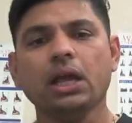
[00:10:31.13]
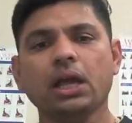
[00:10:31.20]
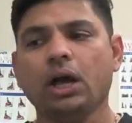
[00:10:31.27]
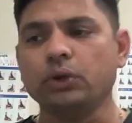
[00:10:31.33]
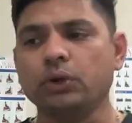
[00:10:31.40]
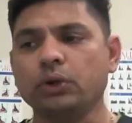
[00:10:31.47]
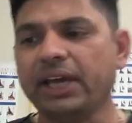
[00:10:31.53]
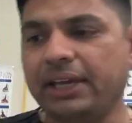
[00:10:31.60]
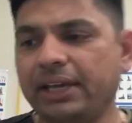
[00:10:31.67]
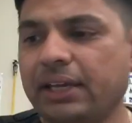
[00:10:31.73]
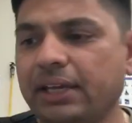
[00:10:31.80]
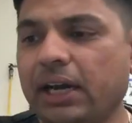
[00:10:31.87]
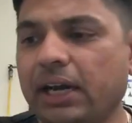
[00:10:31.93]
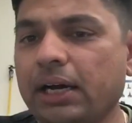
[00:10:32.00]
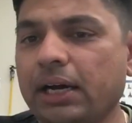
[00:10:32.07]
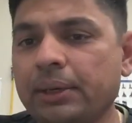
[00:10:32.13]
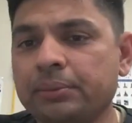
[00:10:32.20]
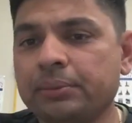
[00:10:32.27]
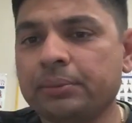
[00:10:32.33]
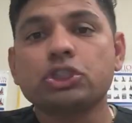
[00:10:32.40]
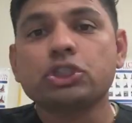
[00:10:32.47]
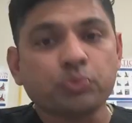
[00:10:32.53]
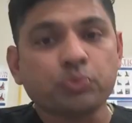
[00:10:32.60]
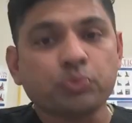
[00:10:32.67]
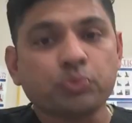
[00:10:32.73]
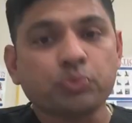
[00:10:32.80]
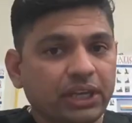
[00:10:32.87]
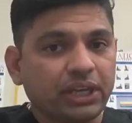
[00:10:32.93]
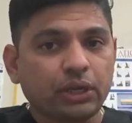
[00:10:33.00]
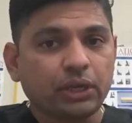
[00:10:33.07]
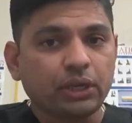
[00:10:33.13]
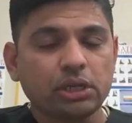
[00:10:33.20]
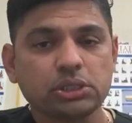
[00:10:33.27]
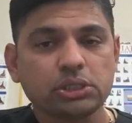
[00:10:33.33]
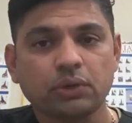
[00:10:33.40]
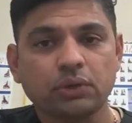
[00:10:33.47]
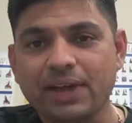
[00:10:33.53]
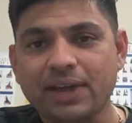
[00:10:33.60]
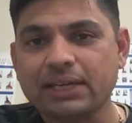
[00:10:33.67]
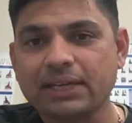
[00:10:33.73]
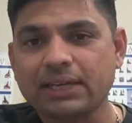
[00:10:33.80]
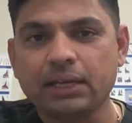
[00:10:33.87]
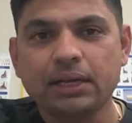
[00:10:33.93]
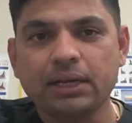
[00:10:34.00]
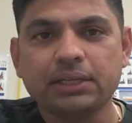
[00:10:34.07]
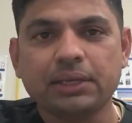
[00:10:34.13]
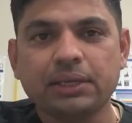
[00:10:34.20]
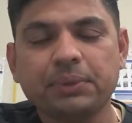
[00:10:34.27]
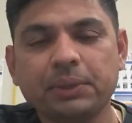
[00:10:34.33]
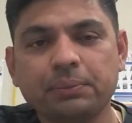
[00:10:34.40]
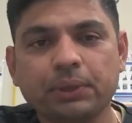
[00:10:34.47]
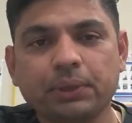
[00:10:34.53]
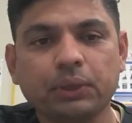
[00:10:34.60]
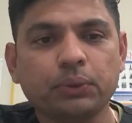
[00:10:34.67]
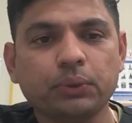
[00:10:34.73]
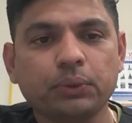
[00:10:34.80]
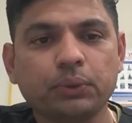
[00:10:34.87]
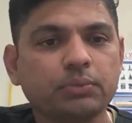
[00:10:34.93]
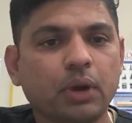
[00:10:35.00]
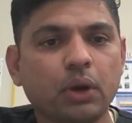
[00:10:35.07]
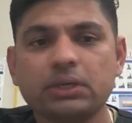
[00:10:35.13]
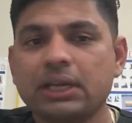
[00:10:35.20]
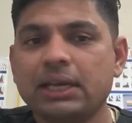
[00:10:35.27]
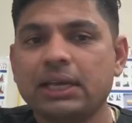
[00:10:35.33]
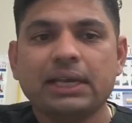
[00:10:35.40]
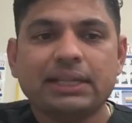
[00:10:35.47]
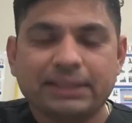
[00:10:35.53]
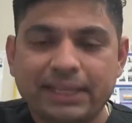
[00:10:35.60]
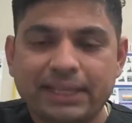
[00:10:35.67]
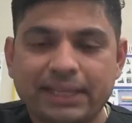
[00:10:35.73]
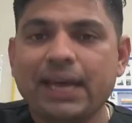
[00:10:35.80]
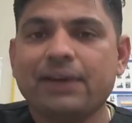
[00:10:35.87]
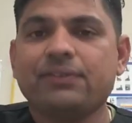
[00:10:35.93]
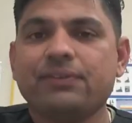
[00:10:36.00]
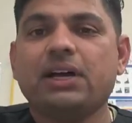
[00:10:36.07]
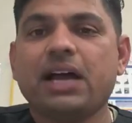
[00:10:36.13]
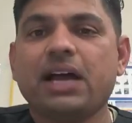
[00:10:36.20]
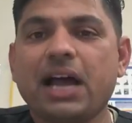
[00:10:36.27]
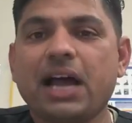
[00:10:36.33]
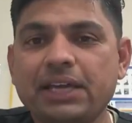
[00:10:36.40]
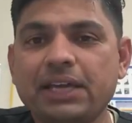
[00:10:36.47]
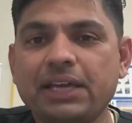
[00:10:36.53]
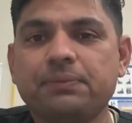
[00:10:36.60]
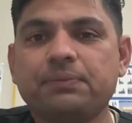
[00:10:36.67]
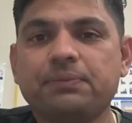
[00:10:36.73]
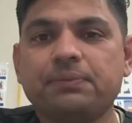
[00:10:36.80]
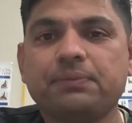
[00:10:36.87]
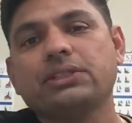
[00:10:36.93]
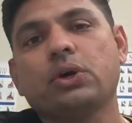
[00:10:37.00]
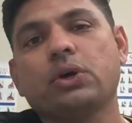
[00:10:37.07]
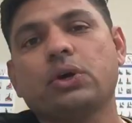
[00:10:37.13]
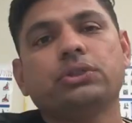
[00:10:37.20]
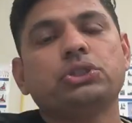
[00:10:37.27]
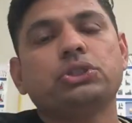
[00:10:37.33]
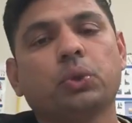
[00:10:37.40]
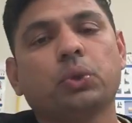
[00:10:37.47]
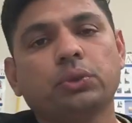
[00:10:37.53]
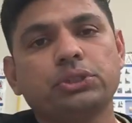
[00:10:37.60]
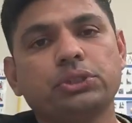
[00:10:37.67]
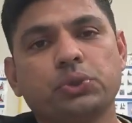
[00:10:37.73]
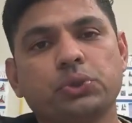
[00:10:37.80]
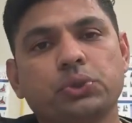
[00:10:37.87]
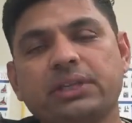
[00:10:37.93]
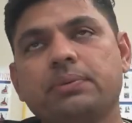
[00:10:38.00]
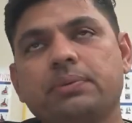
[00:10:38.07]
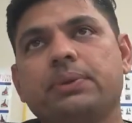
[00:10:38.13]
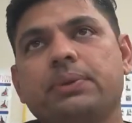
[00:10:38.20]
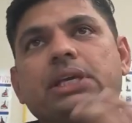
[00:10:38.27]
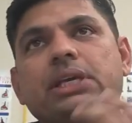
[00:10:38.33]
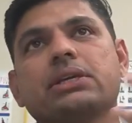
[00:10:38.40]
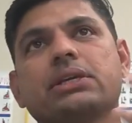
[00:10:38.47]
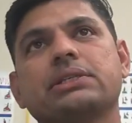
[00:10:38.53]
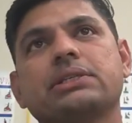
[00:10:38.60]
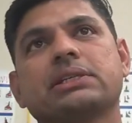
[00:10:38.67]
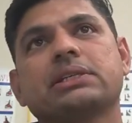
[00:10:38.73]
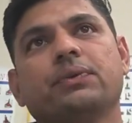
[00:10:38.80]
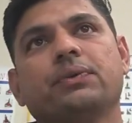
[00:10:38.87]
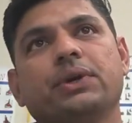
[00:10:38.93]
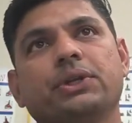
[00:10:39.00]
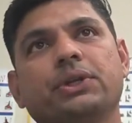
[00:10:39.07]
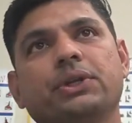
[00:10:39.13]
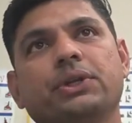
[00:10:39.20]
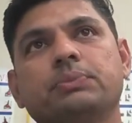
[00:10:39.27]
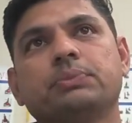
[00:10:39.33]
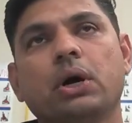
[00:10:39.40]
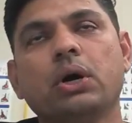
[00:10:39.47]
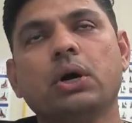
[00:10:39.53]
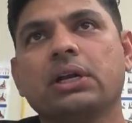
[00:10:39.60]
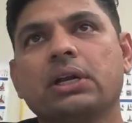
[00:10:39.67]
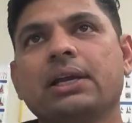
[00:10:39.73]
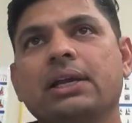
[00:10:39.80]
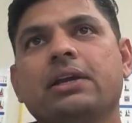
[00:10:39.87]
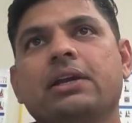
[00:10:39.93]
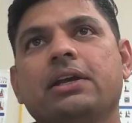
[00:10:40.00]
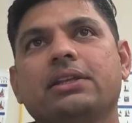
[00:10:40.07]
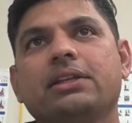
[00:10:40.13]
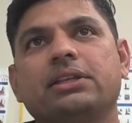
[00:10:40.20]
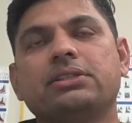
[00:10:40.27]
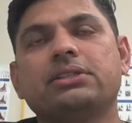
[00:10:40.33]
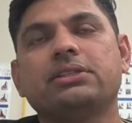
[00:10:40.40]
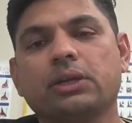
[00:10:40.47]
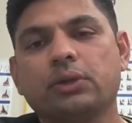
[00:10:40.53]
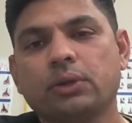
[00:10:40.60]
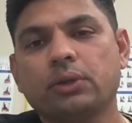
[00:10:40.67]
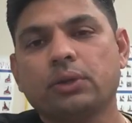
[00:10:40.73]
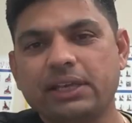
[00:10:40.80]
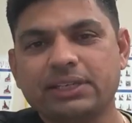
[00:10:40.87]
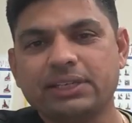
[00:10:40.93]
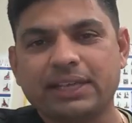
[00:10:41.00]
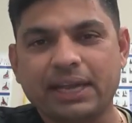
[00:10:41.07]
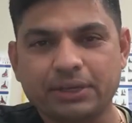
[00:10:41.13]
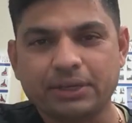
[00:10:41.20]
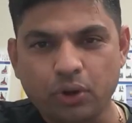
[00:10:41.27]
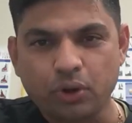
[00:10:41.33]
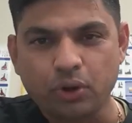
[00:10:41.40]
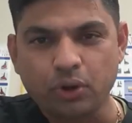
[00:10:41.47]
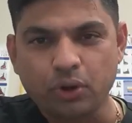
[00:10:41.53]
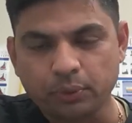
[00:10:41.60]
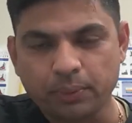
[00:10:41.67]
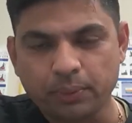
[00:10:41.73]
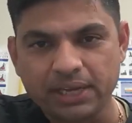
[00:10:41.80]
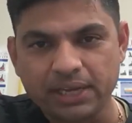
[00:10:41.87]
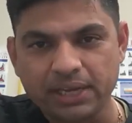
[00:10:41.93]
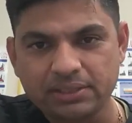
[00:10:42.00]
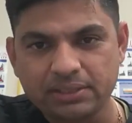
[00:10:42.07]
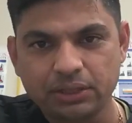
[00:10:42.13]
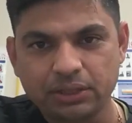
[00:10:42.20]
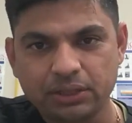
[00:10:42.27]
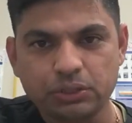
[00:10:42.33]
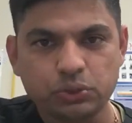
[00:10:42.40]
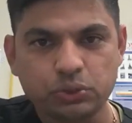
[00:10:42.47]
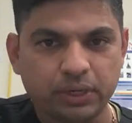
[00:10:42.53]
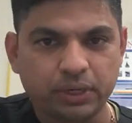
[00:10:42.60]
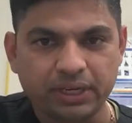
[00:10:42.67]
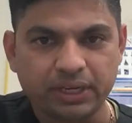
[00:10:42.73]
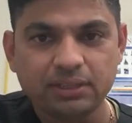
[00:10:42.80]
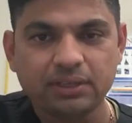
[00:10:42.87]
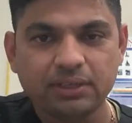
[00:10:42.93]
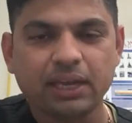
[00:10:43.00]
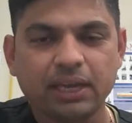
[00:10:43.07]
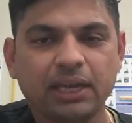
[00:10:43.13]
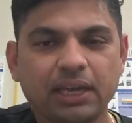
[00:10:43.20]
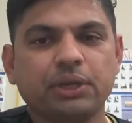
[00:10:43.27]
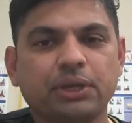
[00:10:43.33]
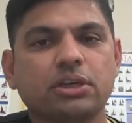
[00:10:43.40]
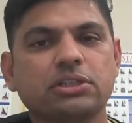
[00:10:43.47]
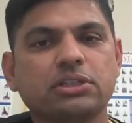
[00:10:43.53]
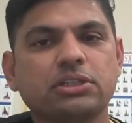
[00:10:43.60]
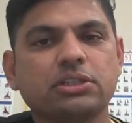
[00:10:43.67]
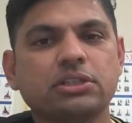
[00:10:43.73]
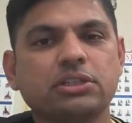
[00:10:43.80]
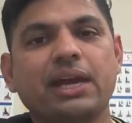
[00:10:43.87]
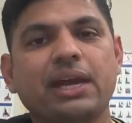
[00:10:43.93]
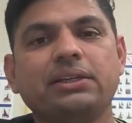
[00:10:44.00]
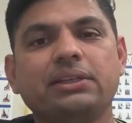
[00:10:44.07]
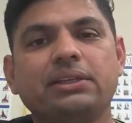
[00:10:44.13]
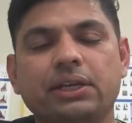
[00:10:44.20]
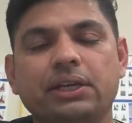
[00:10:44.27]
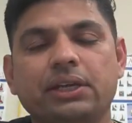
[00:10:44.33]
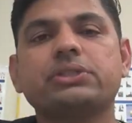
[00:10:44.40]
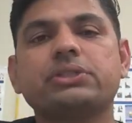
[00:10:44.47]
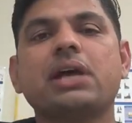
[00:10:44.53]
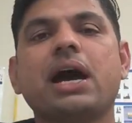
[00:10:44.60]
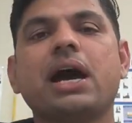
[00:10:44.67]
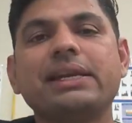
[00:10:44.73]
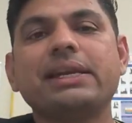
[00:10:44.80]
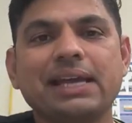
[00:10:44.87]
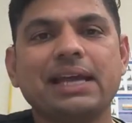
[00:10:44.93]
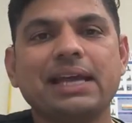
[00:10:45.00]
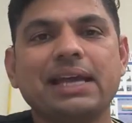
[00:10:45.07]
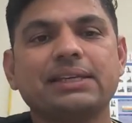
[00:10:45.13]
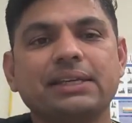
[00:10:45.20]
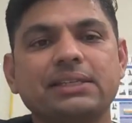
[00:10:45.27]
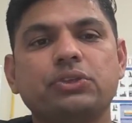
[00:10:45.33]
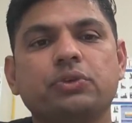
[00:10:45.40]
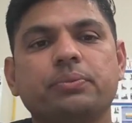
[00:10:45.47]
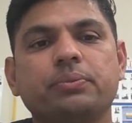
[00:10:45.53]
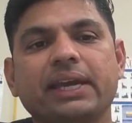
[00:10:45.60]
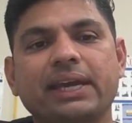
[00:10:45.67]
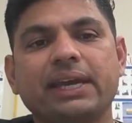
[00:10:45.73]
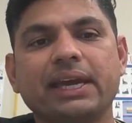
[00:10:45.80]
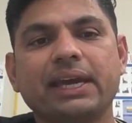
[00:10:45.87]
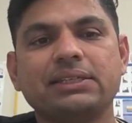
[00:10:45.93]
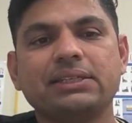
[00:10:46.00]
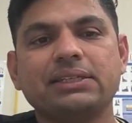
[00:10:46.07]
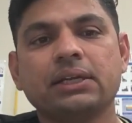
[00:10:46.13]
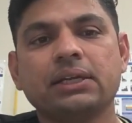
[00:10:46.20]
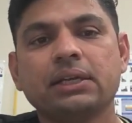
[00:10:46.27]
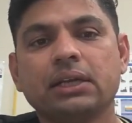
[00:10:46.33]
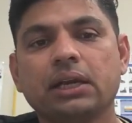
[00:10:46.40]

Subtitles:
Okay. Smoking also affect the people who smoke. They have a high effect on the shoulder joint, because when you smoke, the circulation get compromised in the joint. Okay, and because of that, there is high chances you may get a